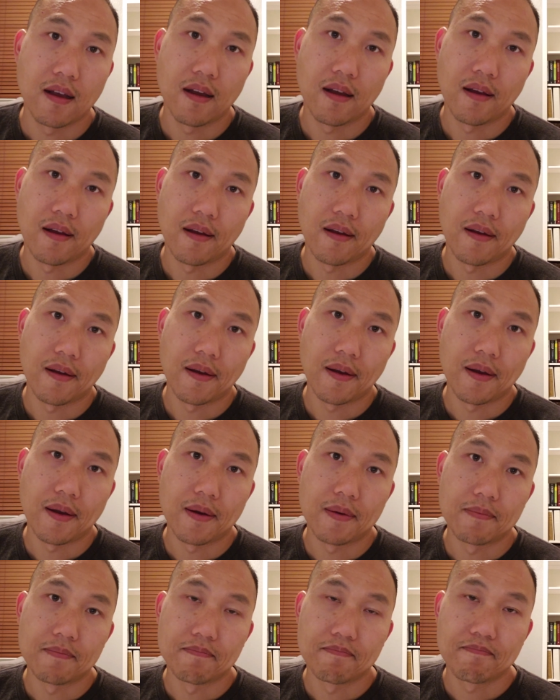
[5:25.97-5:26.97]

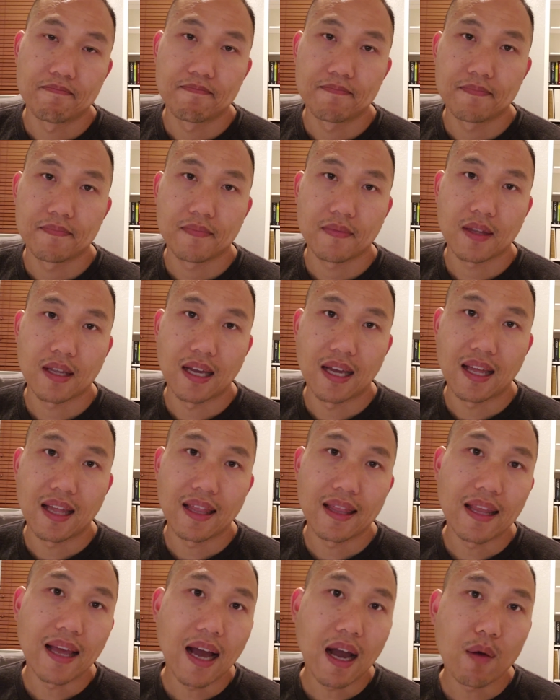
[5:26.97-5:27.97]
um,
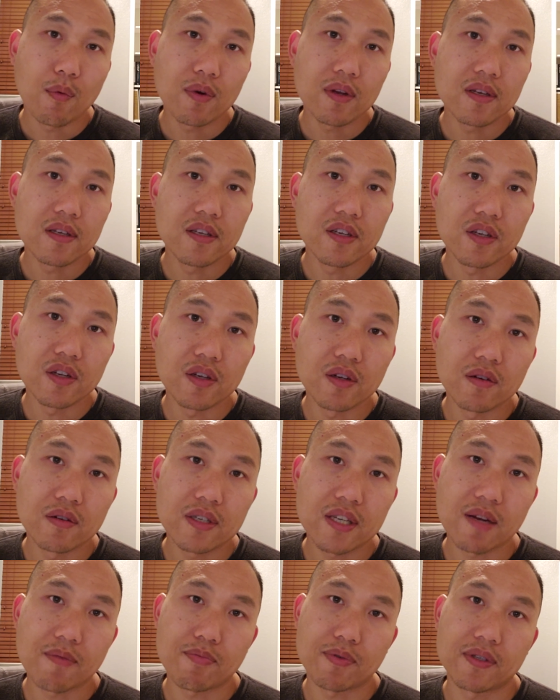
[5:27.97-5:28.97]
I would do
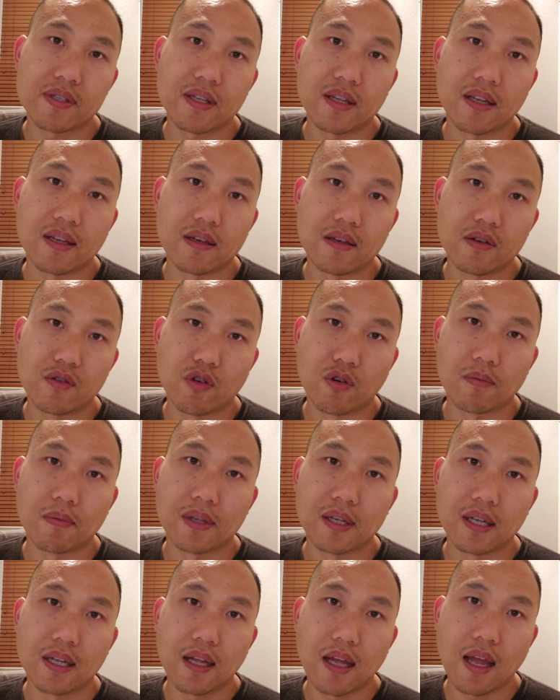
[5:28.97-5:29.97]
ten percent
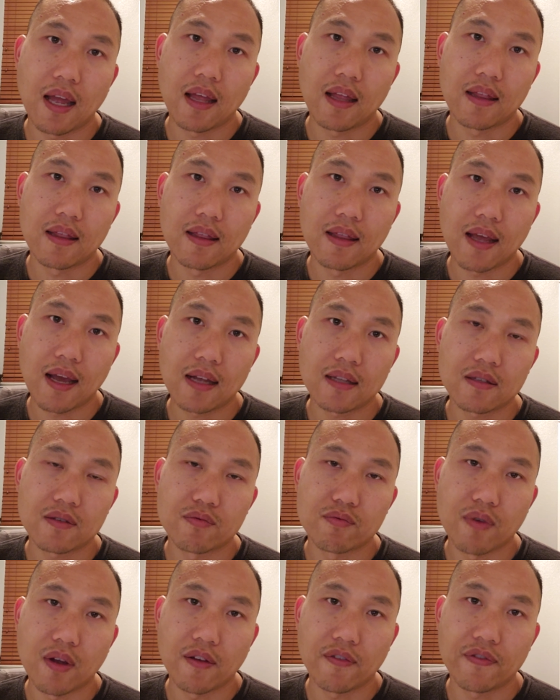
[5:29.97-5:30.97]
normally, and that's
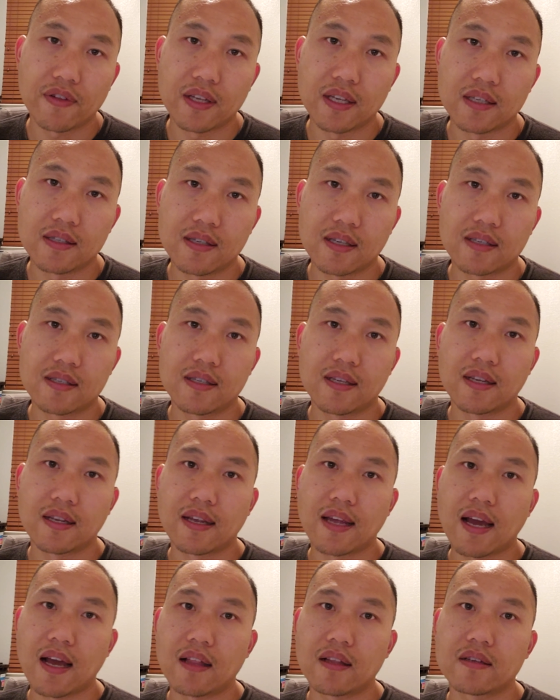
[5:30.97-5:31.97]
roughly sixteen
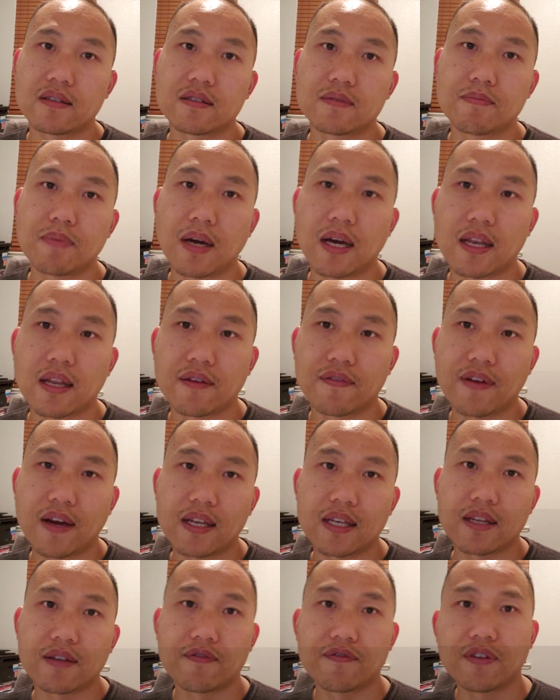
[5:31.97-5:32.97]
gallons. But if I
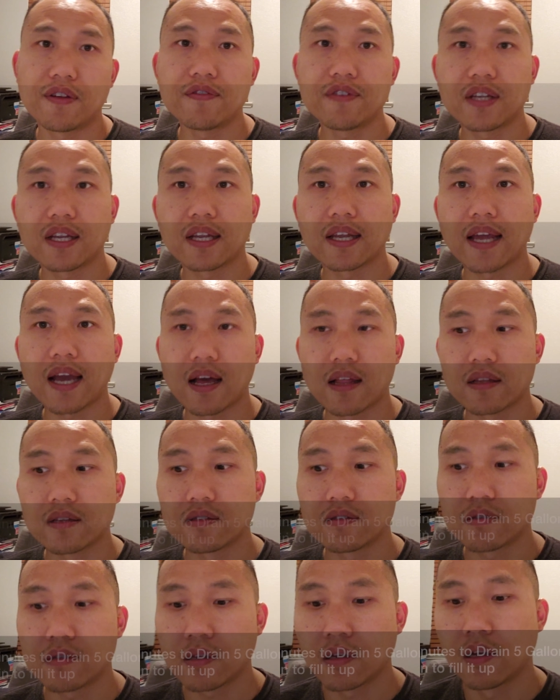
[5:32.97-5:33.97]
did fifteen
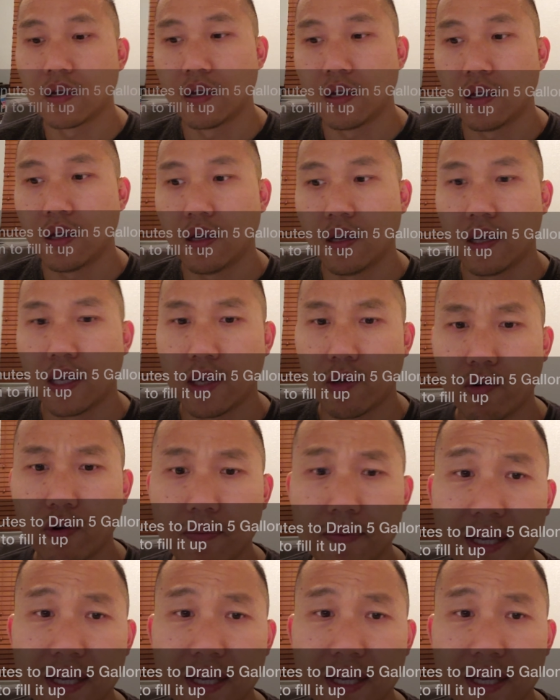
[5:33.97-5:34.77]
gallons, it will